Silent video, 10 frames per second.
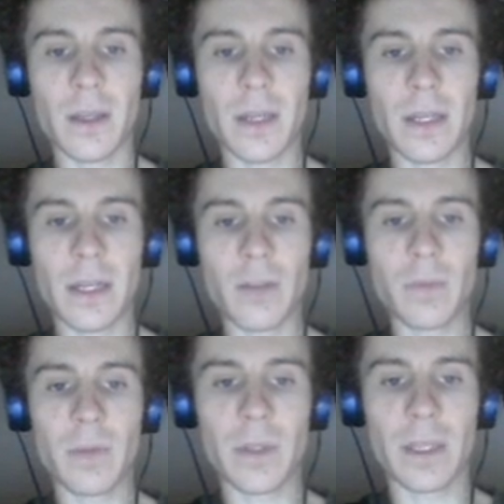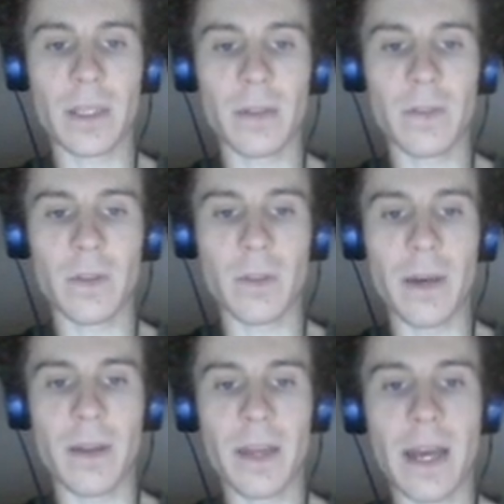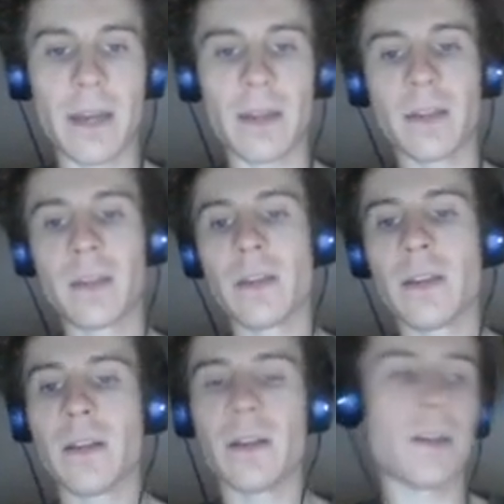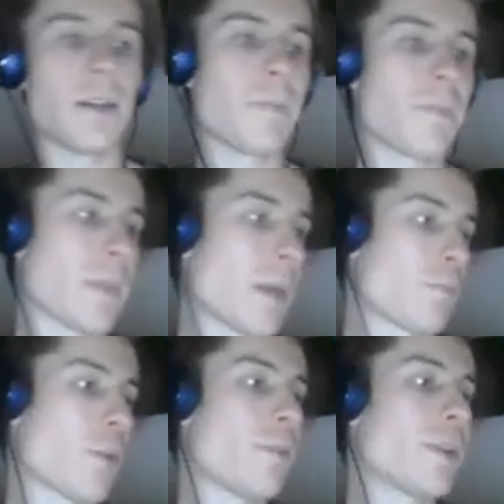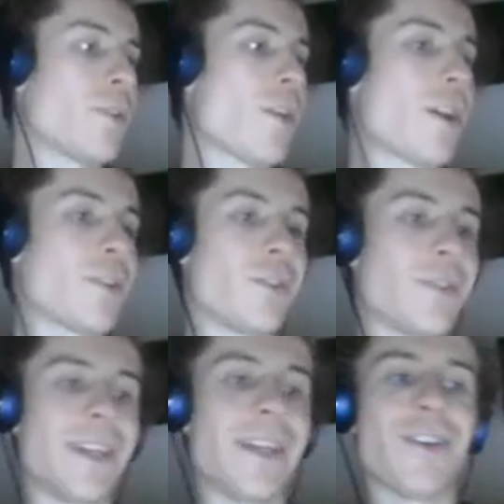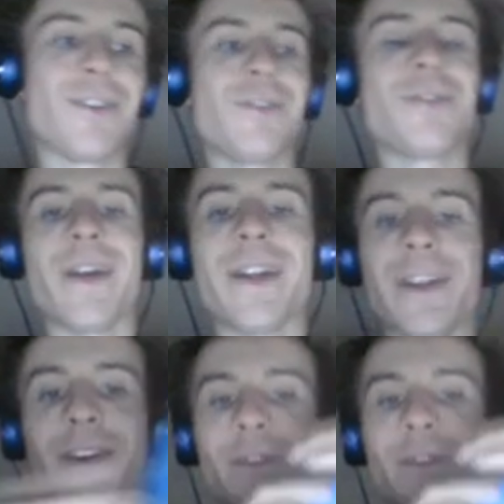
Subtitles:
I'd be willing about that. I'm probably not too keen on you creating a